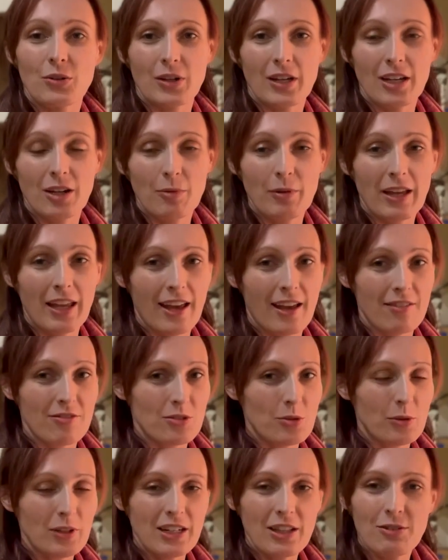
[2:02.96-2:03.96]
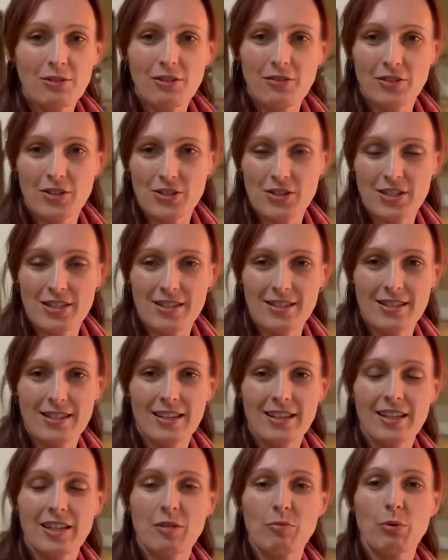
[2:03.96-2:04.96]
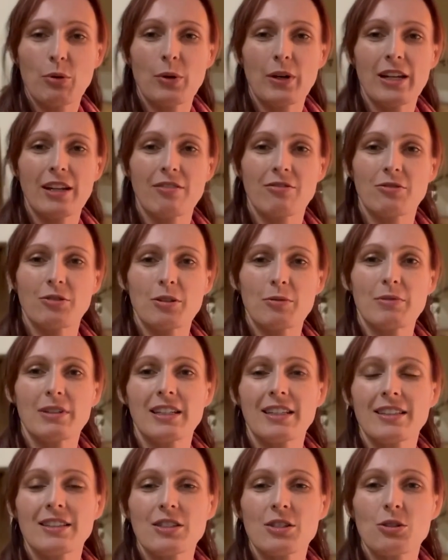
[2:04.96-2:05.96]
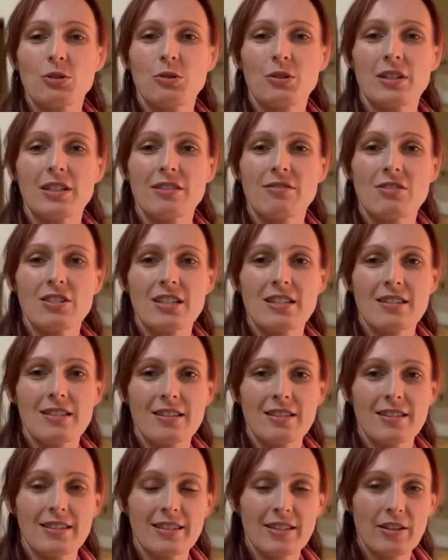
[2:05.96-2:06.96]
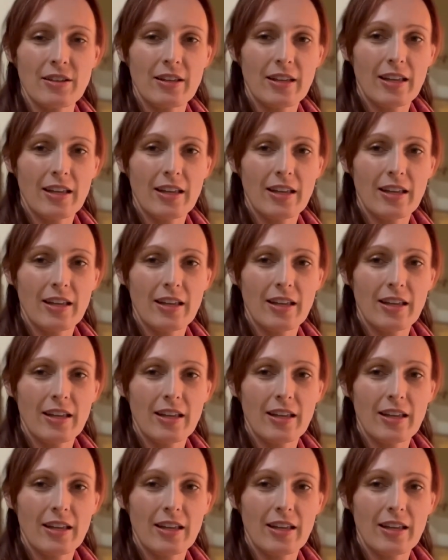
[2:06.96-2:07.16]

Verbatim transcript: here we have 23 verses in poetic form telling the story of Jesus.